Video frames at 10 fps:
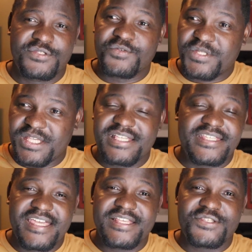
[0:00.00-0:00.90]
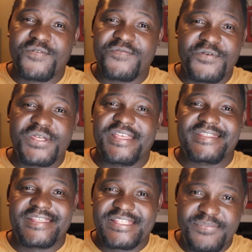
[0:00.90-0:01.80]
To 6 years or 4
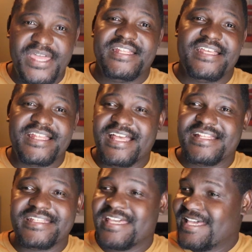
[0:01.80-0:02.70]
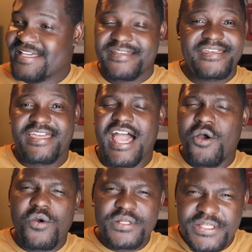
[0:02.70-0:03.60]
years suspended, and
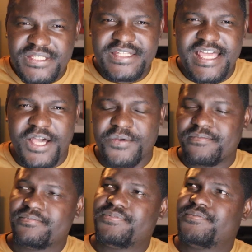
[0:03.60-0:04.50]
how old is he now?